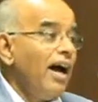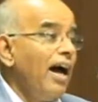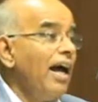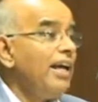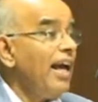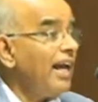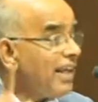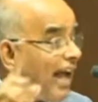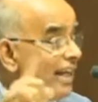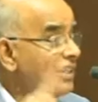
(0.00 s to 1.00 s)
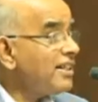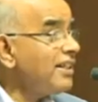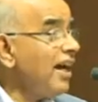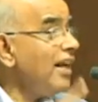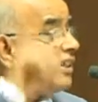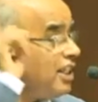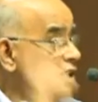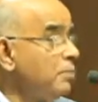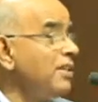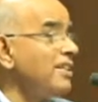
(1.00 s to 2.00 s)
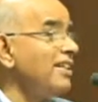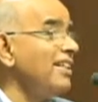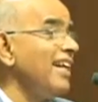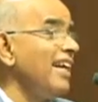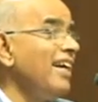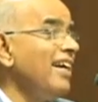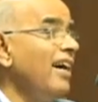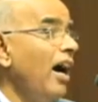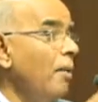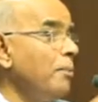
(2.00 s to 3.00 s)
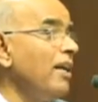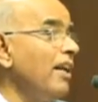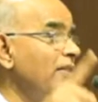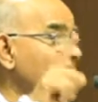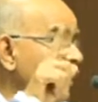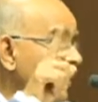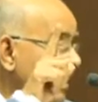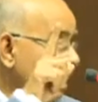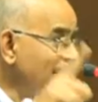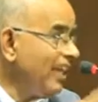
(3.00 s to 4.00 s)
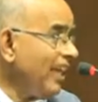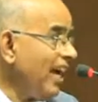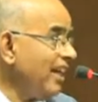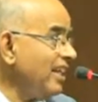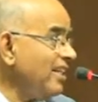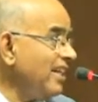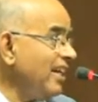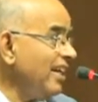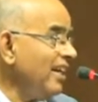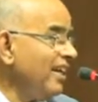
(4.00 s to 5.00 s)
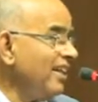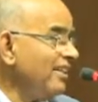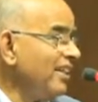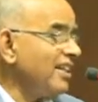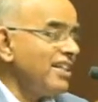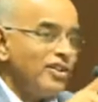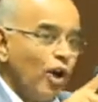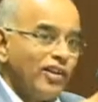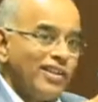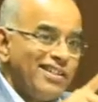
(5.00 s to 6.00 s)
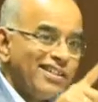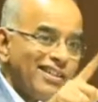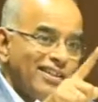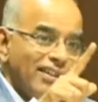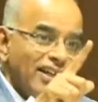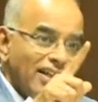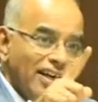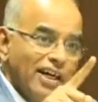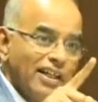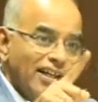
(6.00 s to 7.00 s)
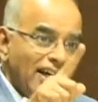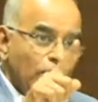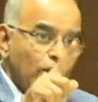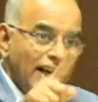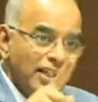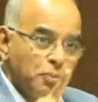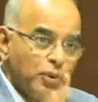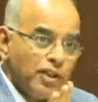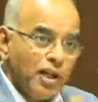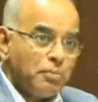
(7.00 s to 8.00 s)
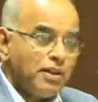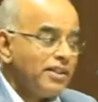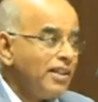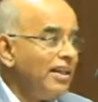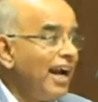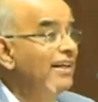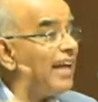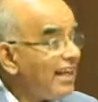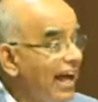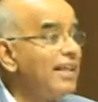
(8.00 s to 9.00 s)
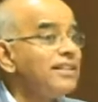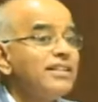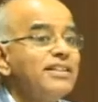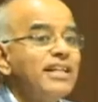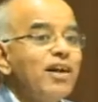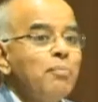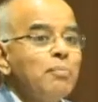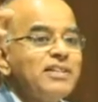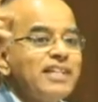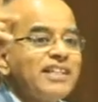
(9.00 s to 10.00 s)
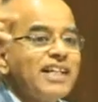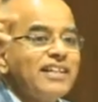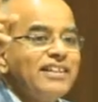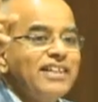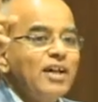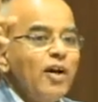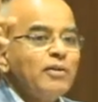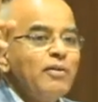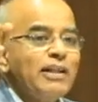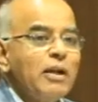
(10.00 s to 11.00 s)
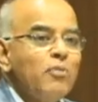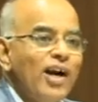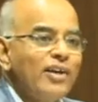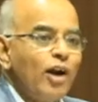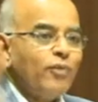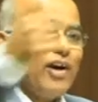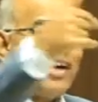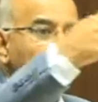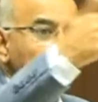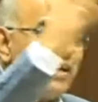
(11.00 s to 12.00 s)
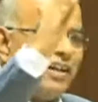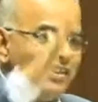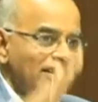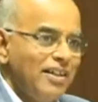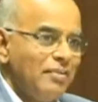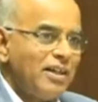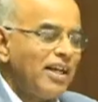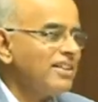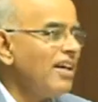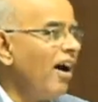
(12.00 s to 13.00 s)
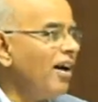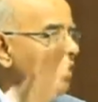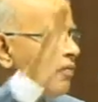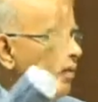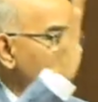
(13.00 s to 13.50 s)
I dismissed the appeal of the NEKRTC, that is Northeastern Karnataka Road Transport Corporation, and enhanced the compensation of the victim who had not filed an appeal, because Order